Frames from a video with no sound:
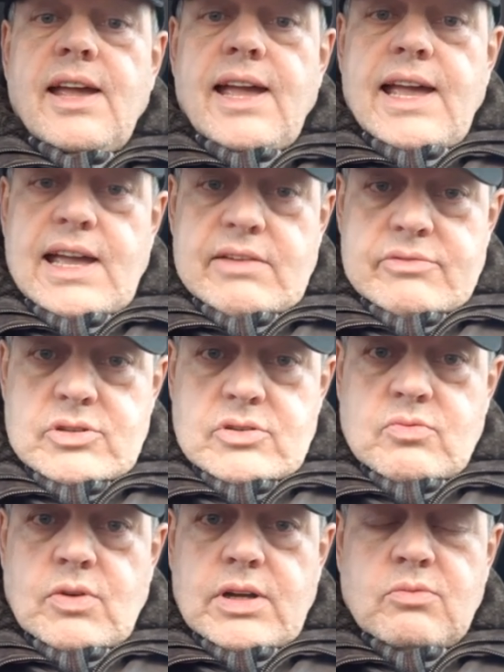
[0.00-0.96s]
have a good
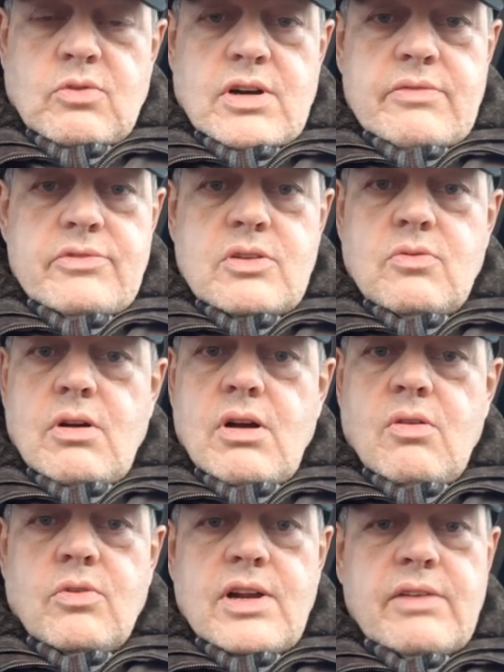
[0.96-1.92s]
one wherever you
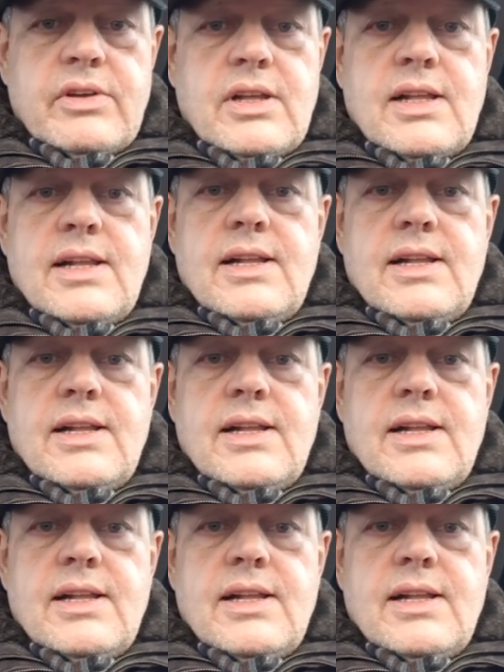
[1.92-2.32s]
are, whatever